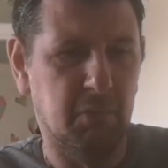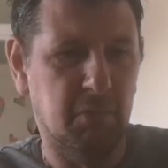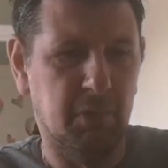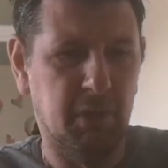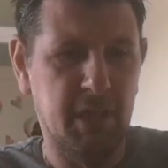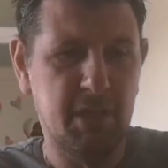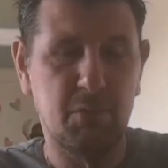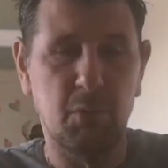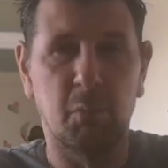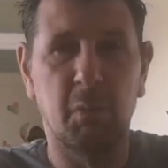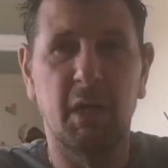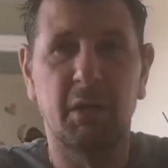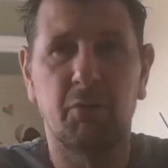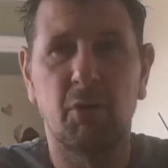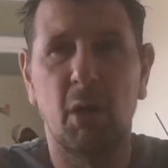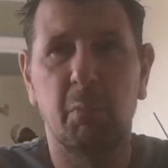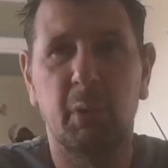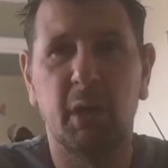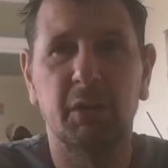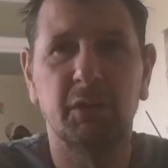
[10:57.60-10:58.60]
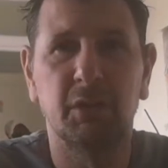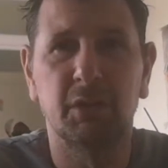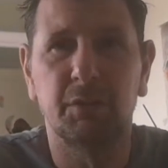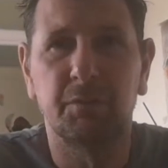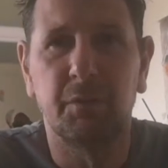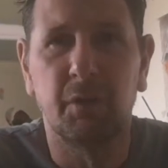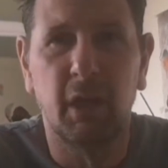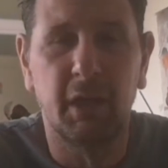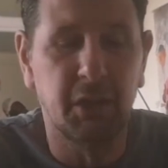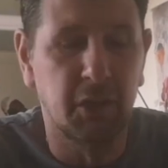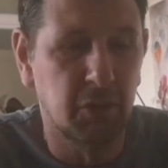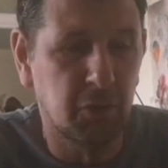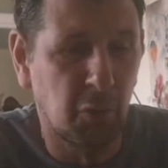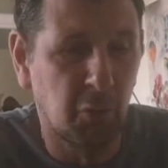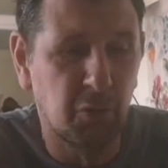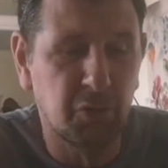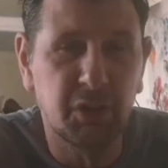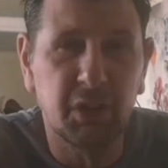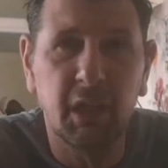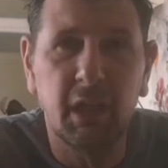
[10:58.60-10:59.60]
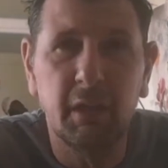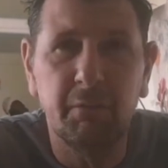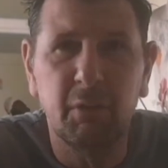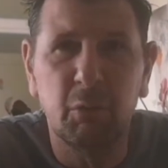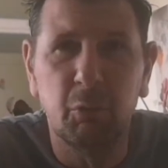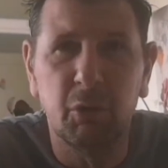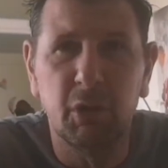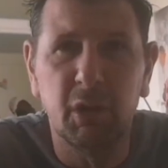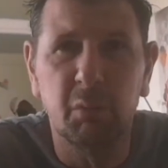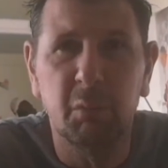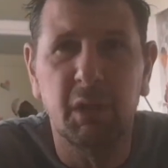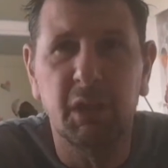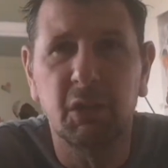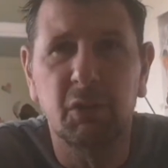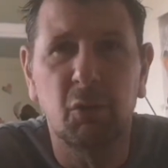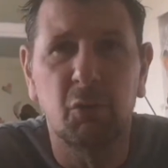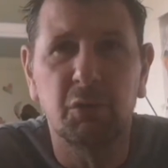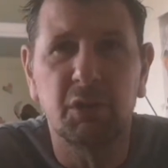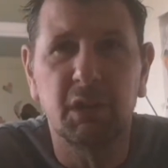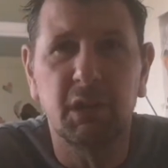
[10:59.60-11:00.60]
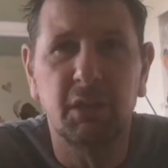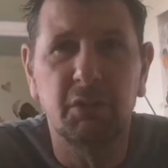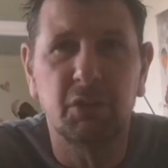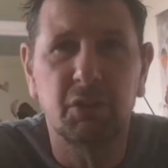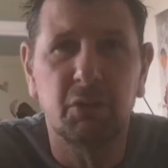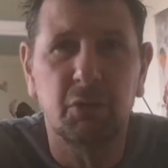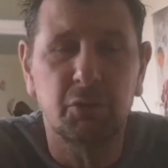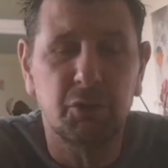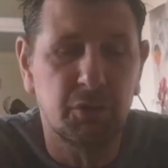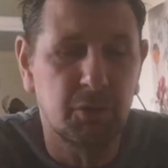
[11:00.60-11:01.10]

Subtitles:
these were made great presents for like your daughter, if you're worried about your daughter getting stuck